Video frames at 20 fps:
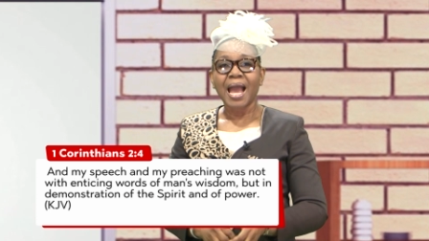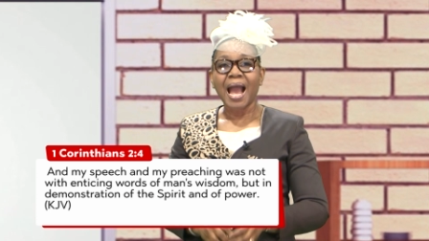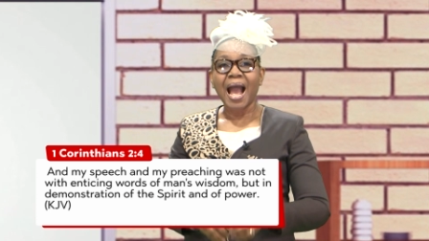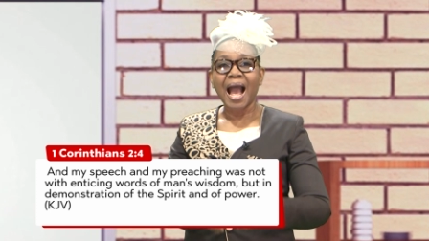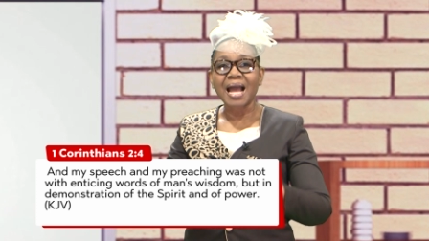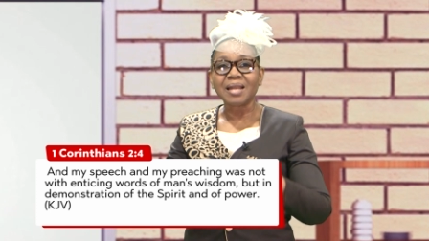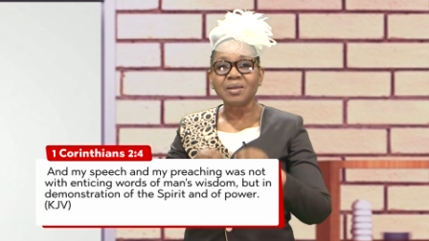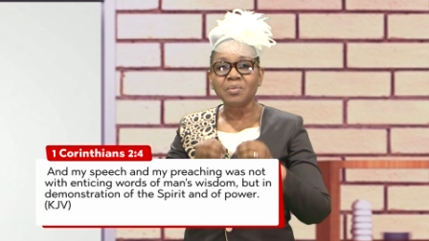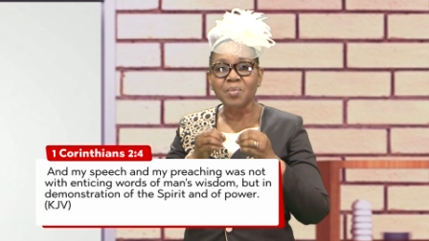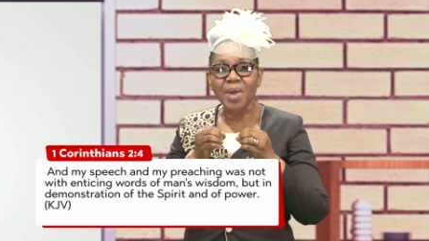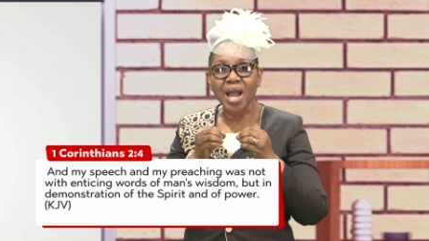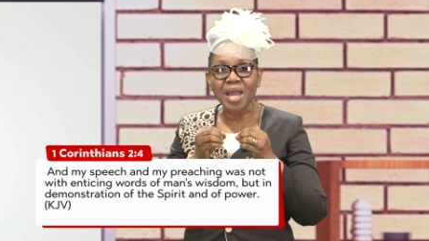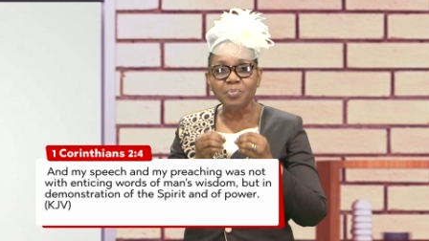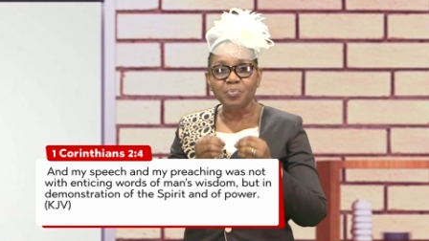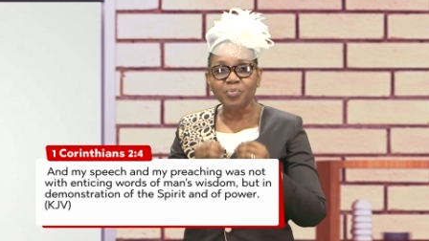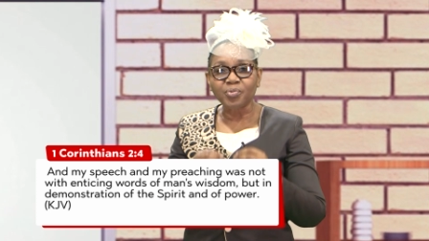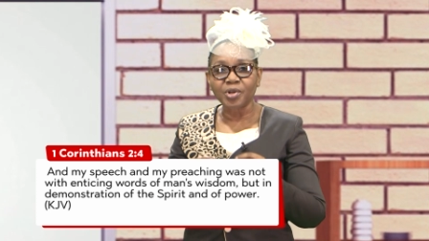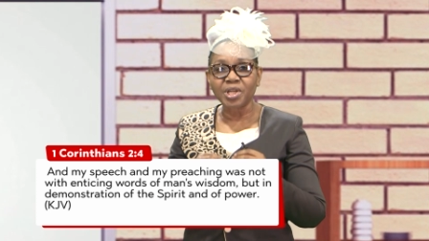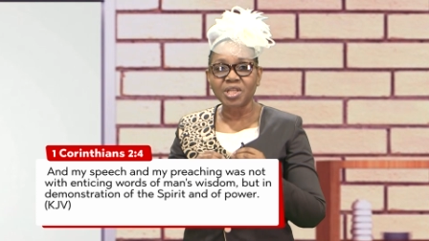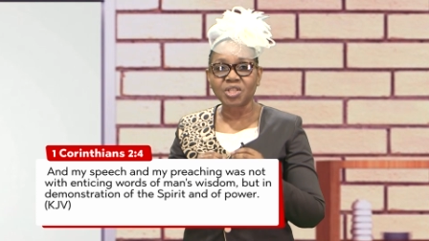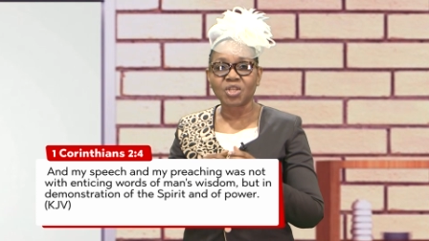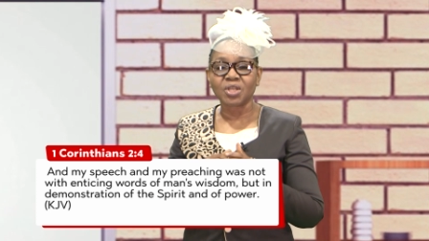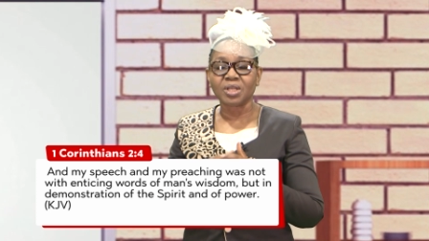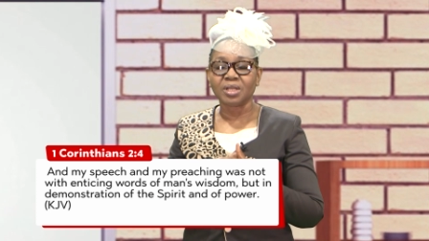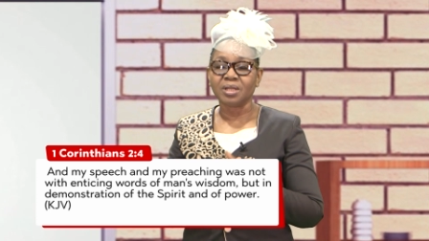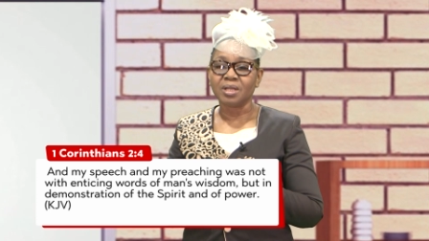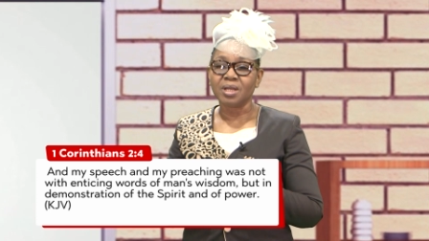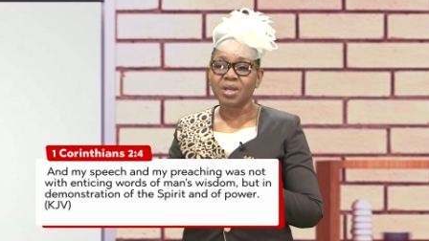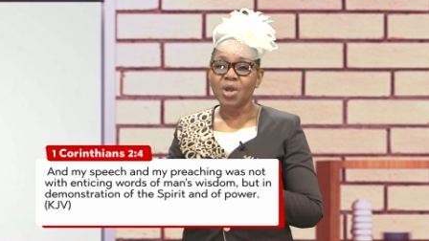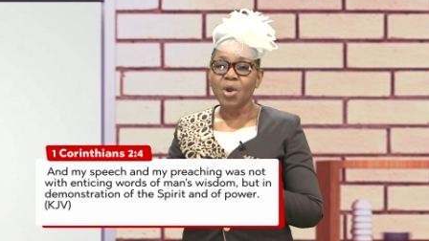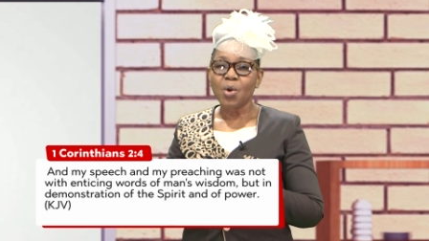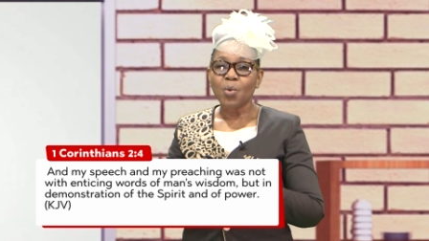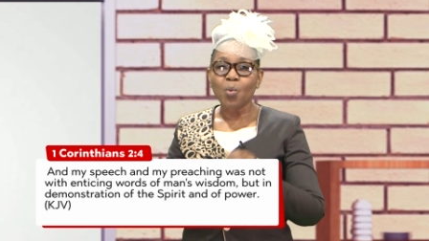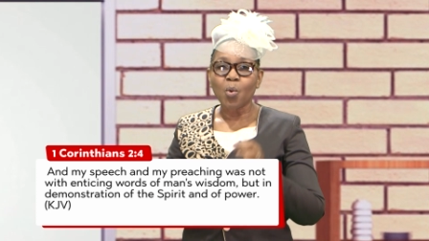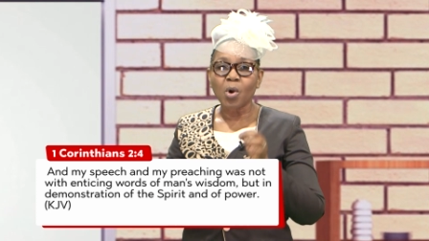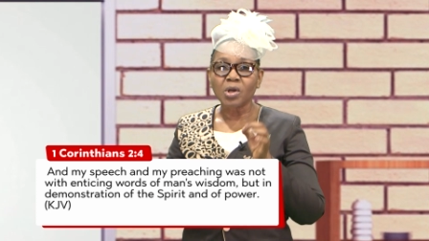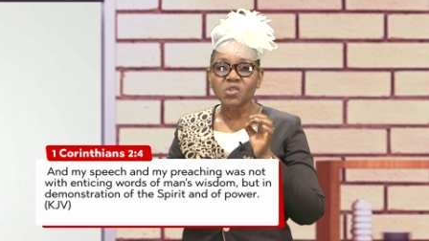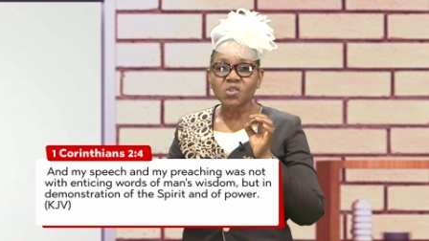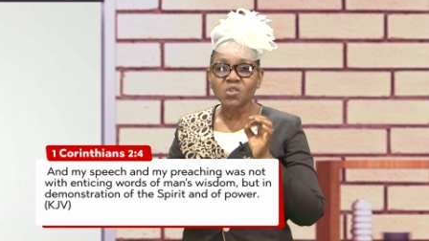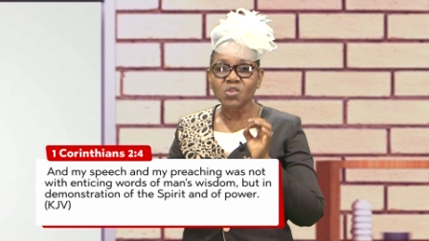and my preaching
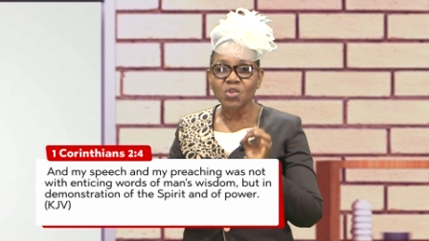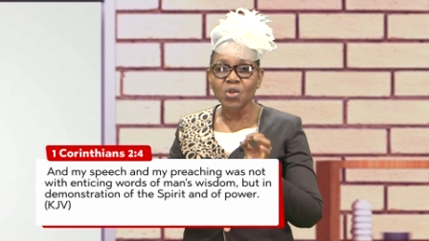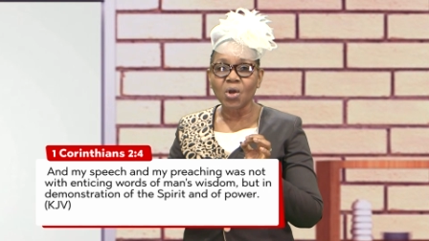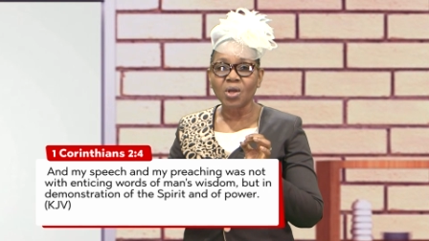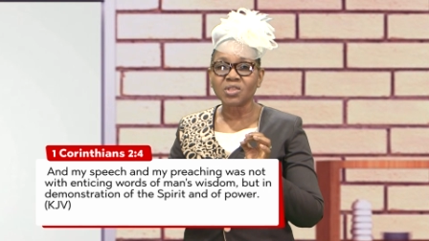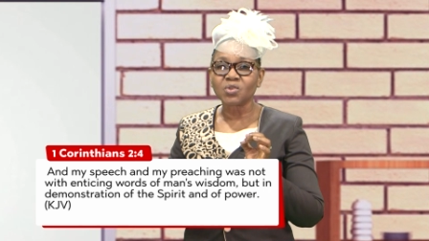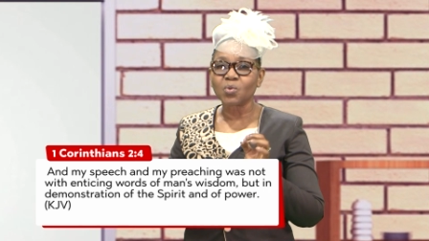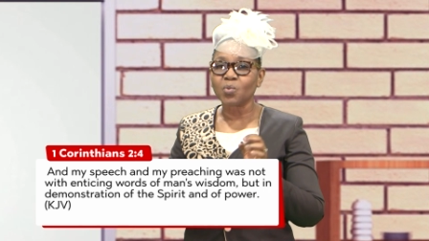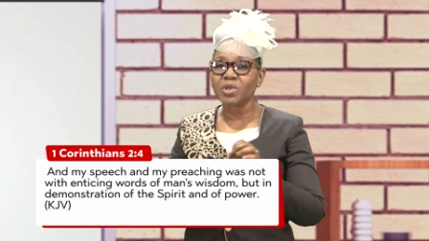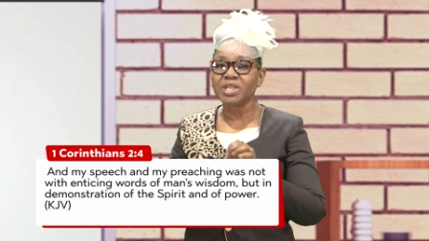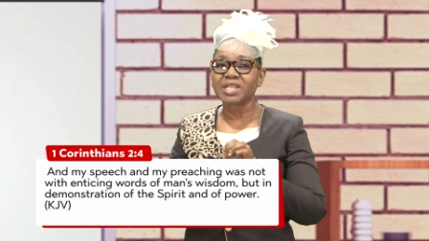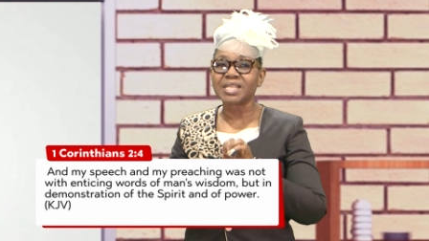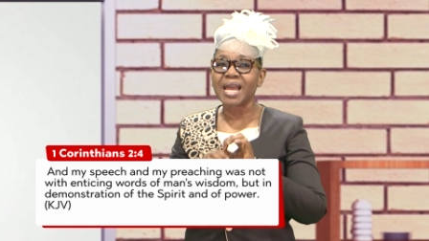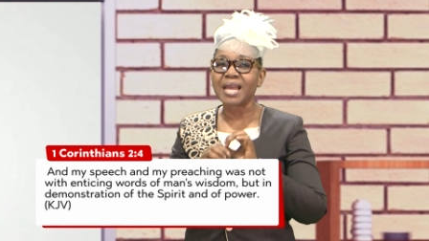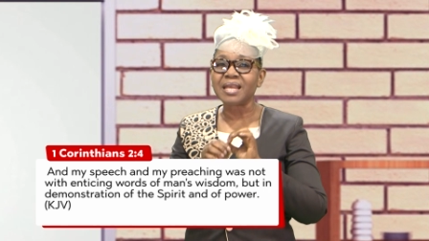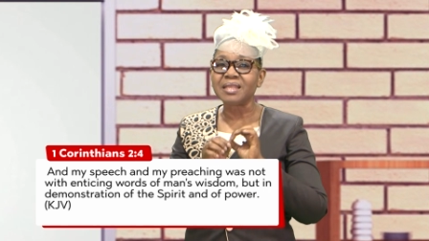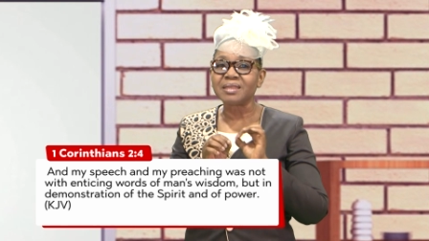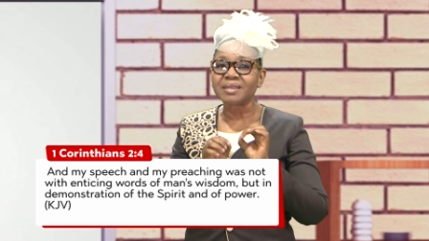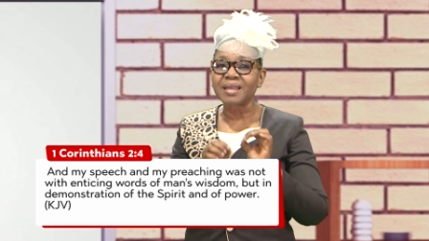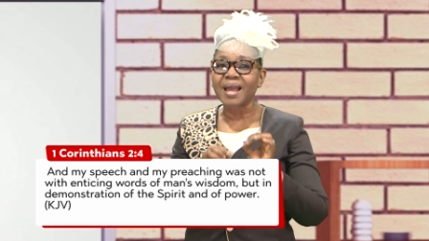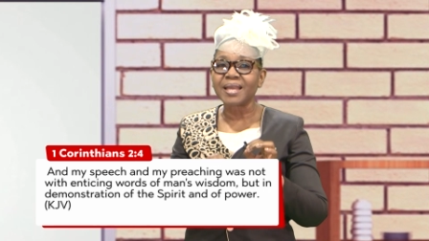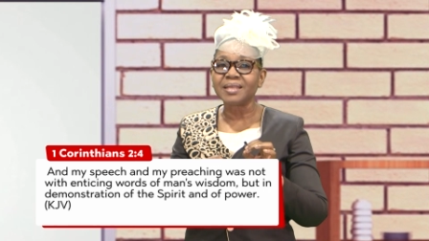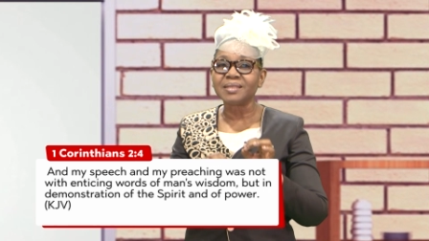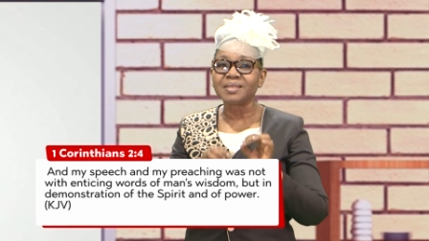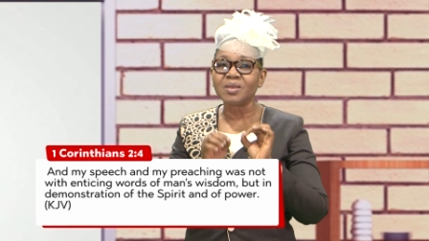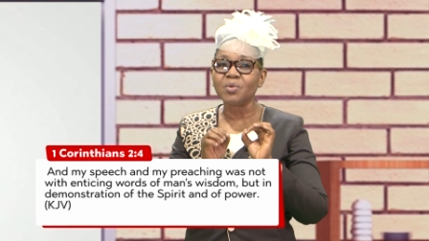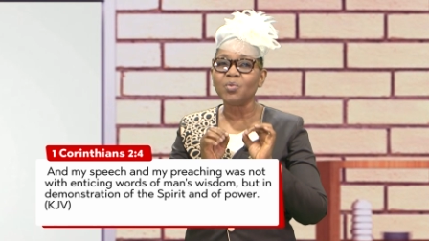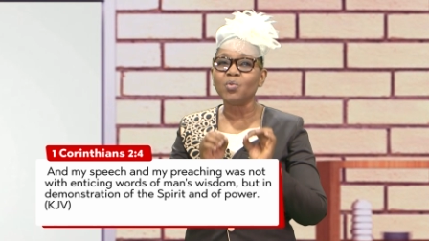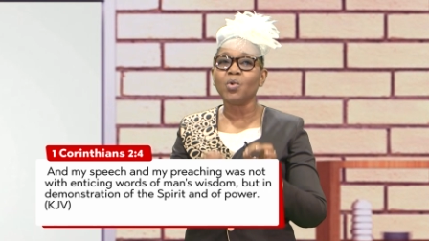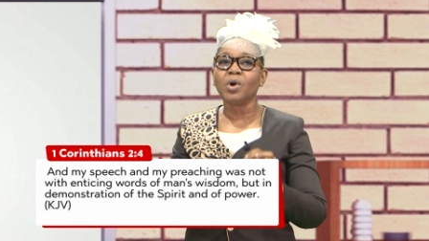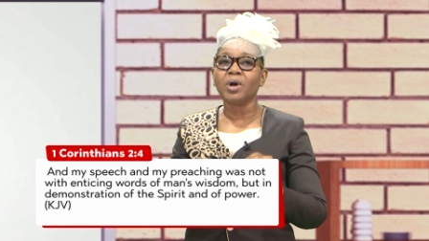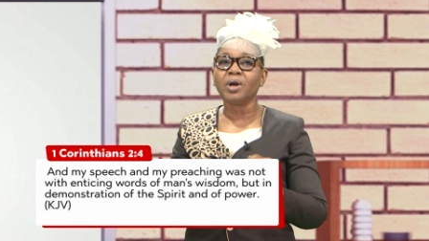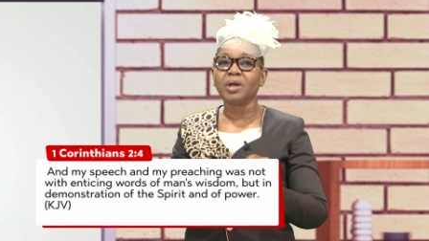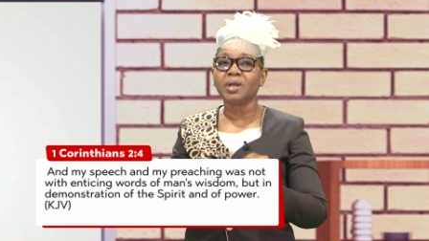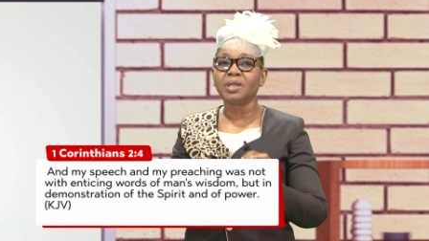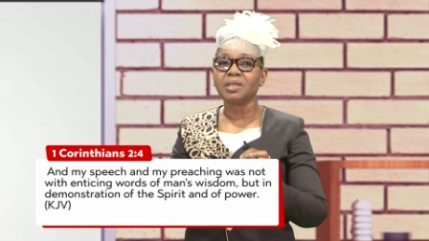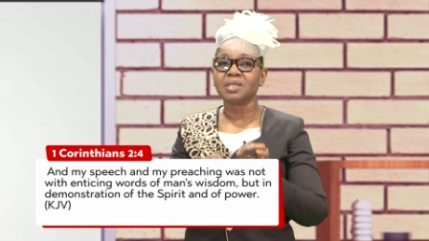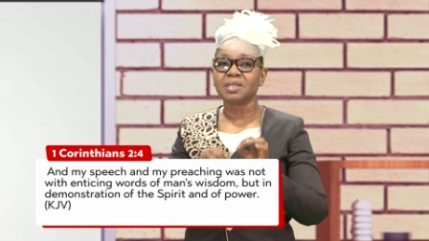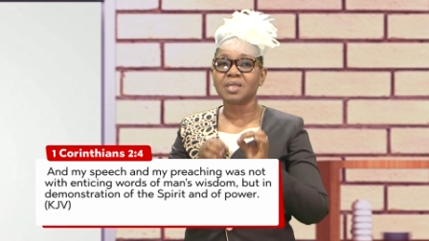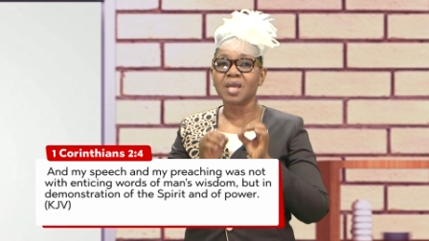was not with enticing
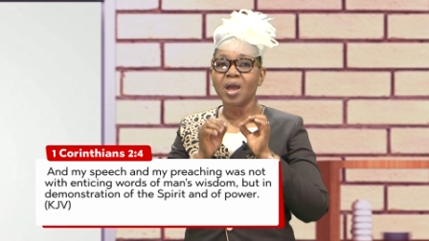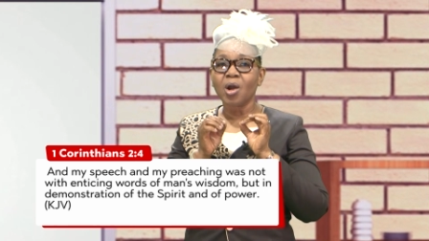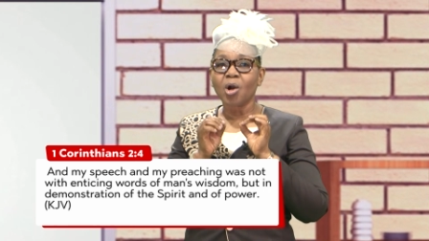words